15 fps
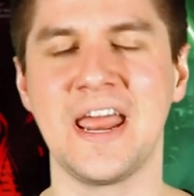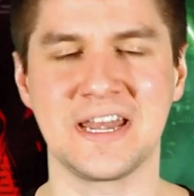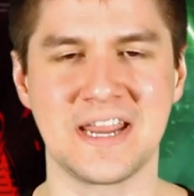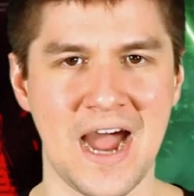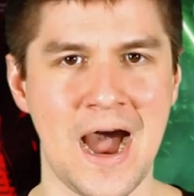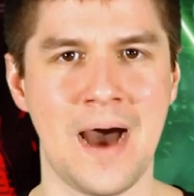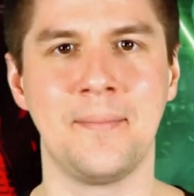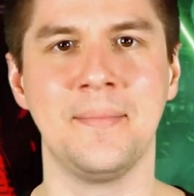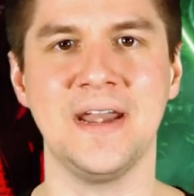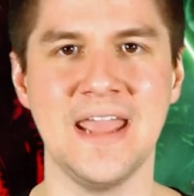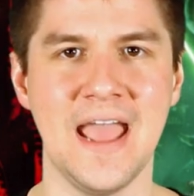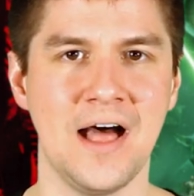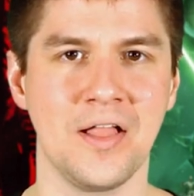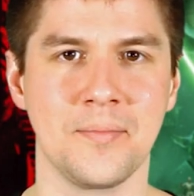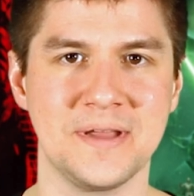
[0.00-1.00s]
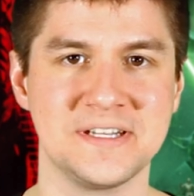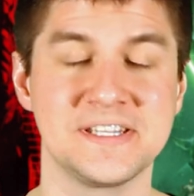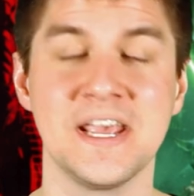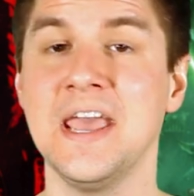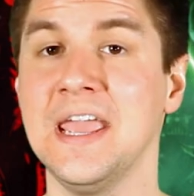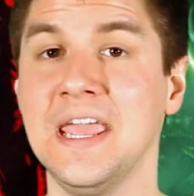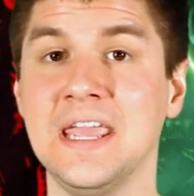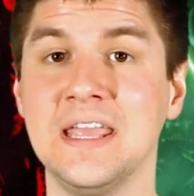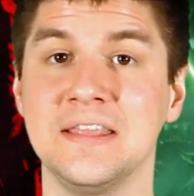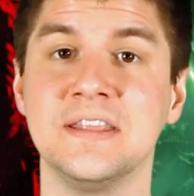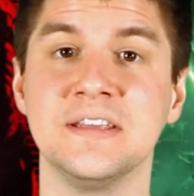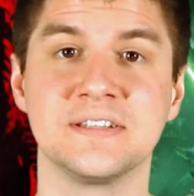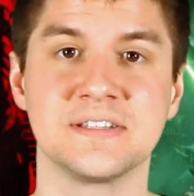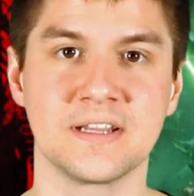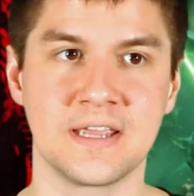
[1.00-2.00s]
and comedy elements in
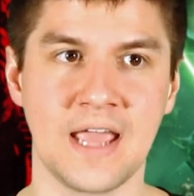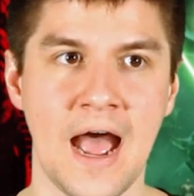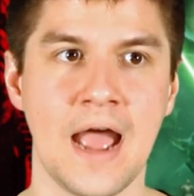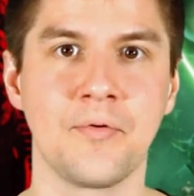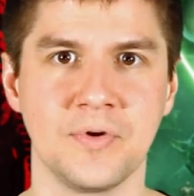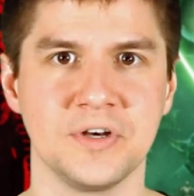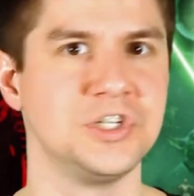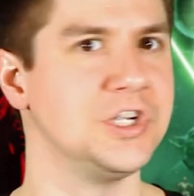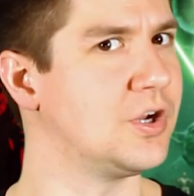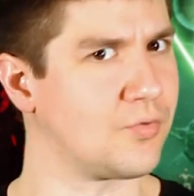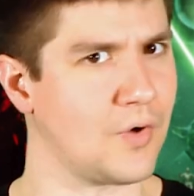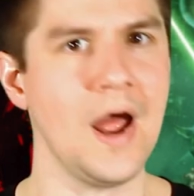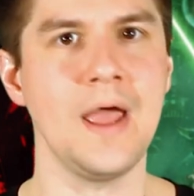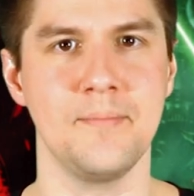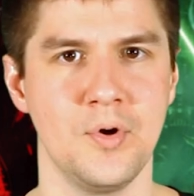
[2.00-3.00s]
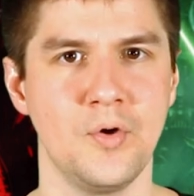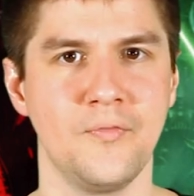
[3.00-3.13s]
this Guy Ritchie crime